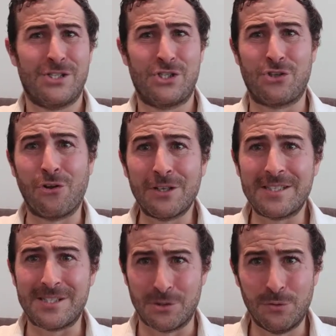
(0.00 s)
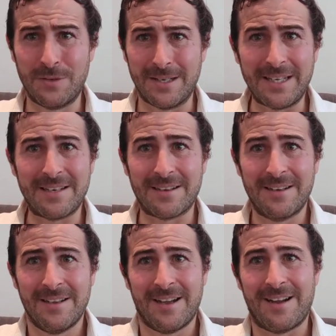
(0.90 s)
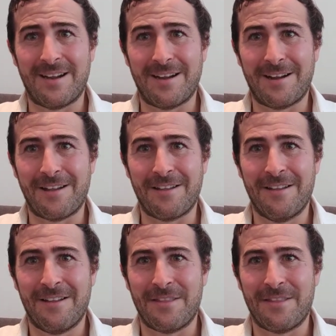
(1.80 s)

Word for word: solid silver leader uh,